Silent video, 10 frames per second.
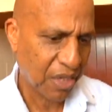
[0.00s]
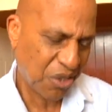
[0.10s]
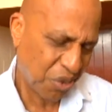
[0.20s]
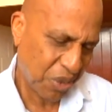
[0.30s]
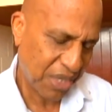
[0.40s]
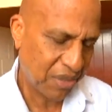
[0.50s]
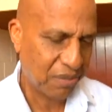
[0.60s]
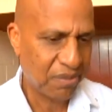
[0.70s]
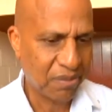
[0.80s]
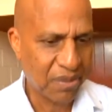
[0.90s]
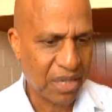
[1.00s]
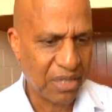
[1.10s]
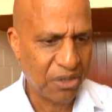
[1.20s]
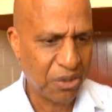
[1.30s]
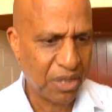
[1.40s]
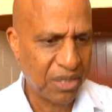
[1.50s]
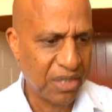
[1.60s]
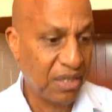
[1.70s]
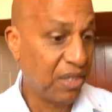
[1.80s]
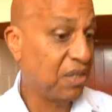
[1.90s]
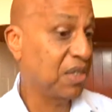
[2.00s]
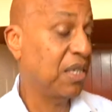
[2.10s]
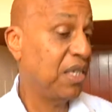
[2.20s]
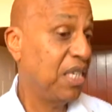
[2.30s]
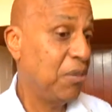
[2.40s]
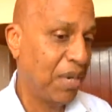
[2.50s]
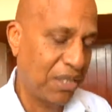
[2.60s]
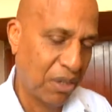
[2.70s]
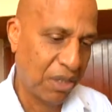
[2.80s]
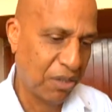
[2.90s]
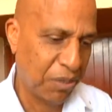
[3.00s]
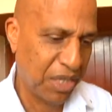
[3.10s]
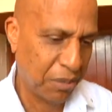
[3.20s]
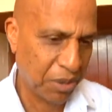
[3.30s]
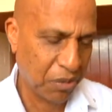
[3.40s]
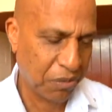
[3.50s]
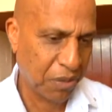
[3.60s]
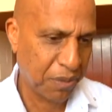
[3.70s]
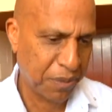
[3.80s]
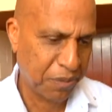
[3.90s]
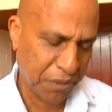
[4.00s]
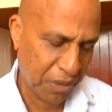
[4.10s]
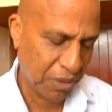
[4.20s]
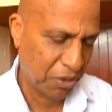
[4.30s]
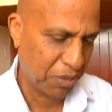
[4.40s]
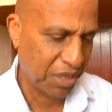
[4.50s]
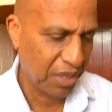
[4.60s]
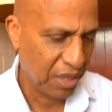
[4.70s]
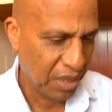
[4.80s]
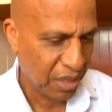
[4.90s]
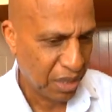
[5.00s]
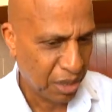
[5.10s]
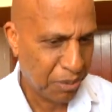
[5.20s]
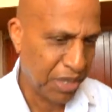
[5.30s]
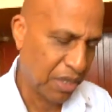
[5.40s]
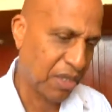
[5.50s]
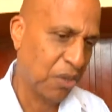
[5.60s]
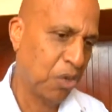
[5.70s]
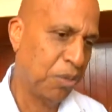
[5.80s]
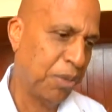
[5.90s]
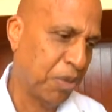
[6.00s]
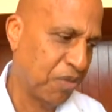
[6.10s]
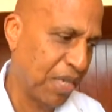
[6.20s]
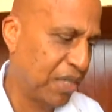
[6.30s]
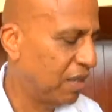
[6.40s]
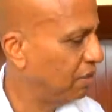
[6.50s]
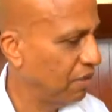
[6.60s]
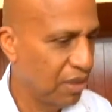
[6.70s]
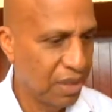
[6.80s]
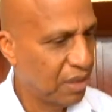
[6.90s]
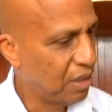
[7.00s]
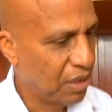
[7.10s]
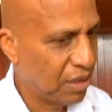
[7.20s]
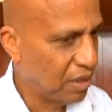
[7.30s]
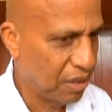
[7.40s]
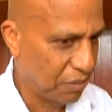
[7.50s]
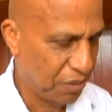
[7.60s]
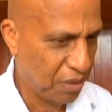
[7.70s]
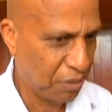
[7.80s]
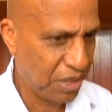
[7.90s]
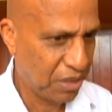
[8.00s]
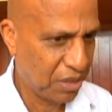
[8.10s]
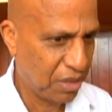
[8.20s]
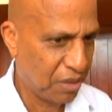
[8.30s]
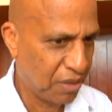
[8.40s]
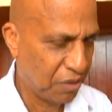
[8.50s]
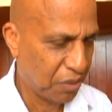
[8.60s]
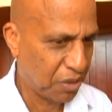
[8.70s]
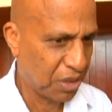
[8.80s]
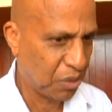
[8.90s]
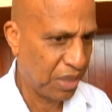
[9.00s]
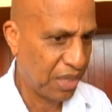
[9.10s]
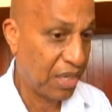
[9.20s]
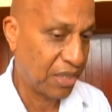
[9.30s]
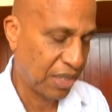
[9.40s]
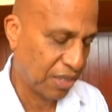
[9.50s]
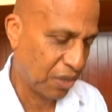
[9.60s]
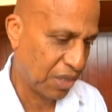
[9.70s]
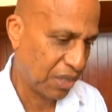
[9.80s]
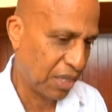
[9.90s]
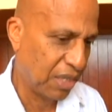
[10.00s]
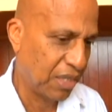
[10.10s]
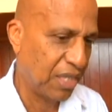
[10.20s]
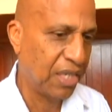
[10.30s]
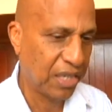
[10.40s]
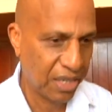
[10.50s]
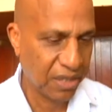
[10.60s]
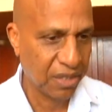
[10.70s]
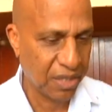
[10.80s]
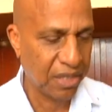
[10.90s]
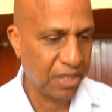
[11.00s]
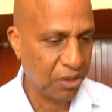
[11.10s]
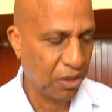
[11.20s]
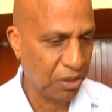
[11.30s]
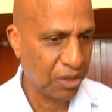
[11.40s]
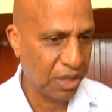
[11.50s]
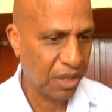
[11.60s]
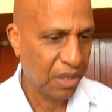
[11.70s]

so that additional details that he might not have been able to furnish me immediately could be provided. The foreign minister of Costa Rica has, as I understand it, indicated that he does